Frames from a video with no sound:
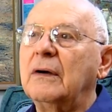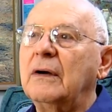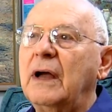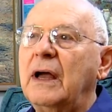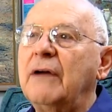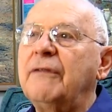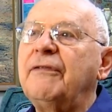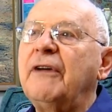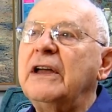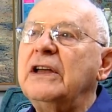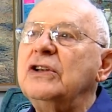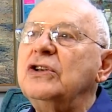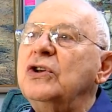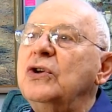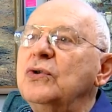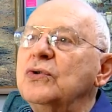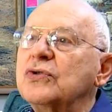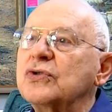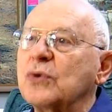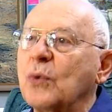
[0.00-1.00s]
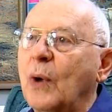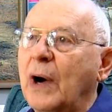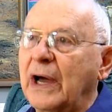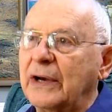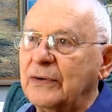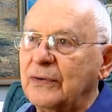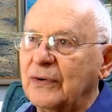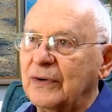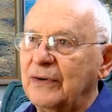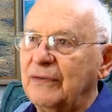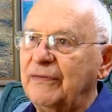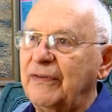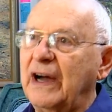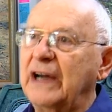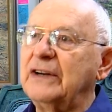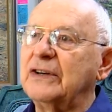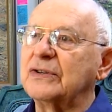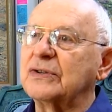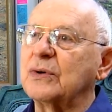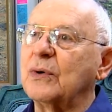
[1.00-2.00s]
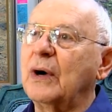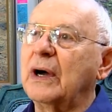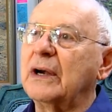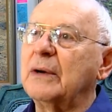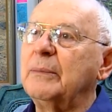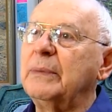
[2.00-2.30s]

F8U squadron, fighter squadron,